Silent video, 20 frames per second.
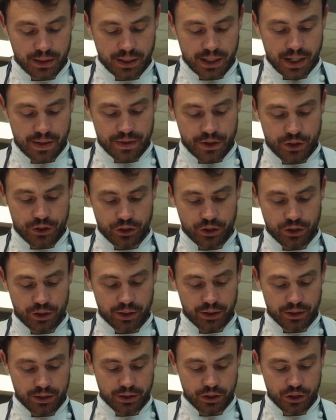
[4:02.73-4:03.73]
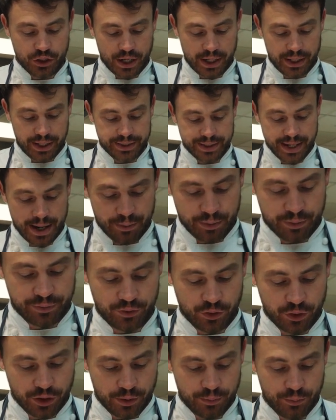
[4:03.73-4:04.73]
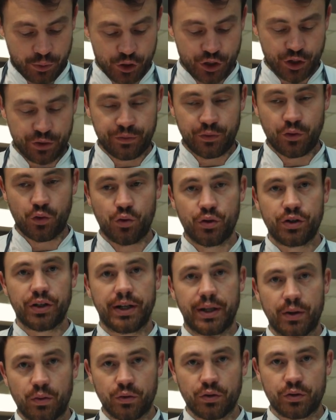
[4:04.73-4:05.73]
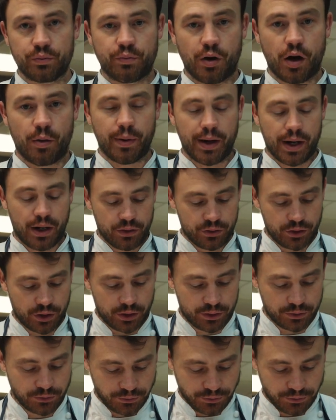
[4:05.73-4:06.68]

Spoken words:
then you're just going to gently tap the front and push it forward, and it will just pop out. So